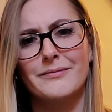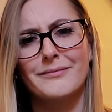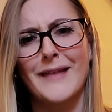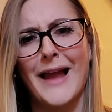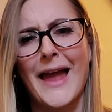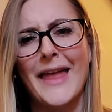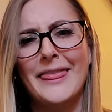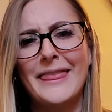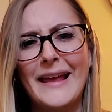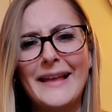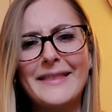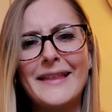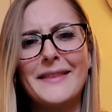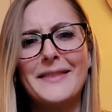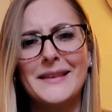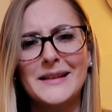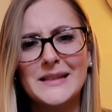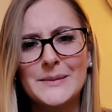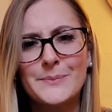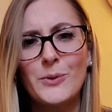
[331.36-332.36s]
I think that
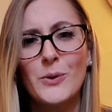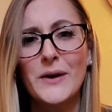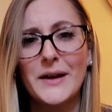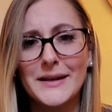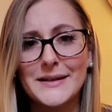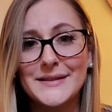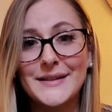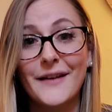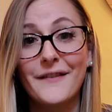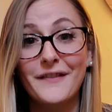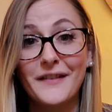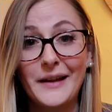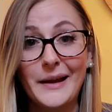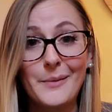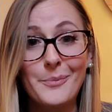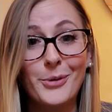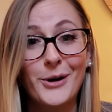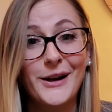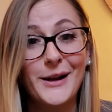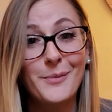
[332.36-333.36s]
this boy is definitely
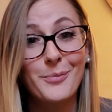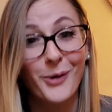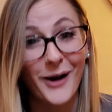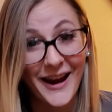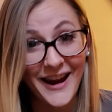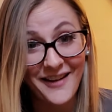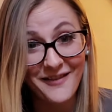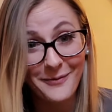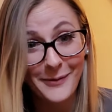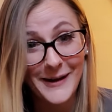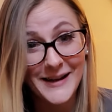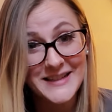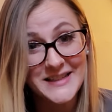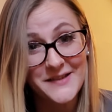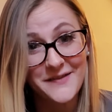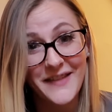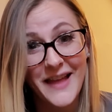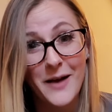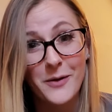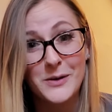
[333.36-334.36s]
pretty brave, because
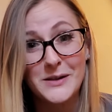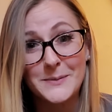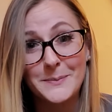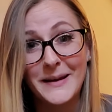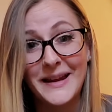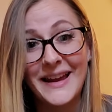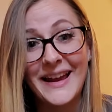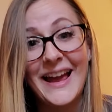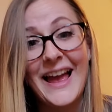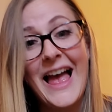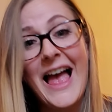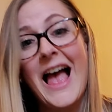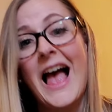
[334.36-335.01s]
if that was me,